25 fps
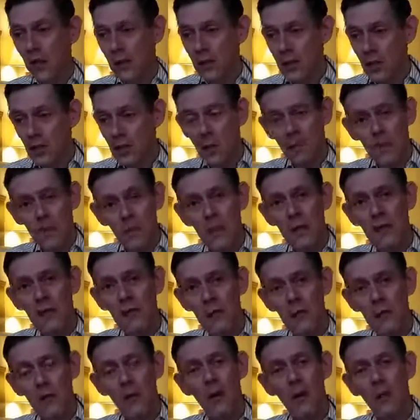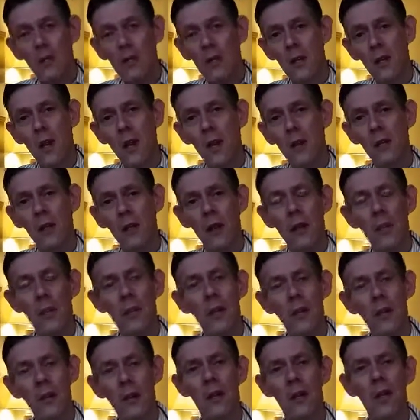just a piece of God's life. And I
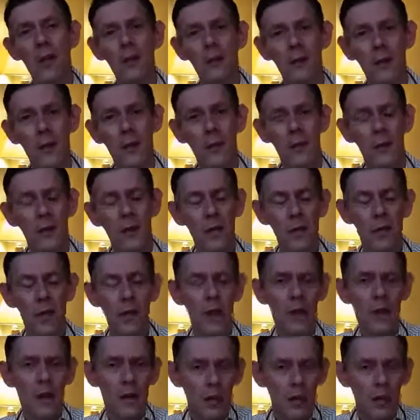want to tell you something.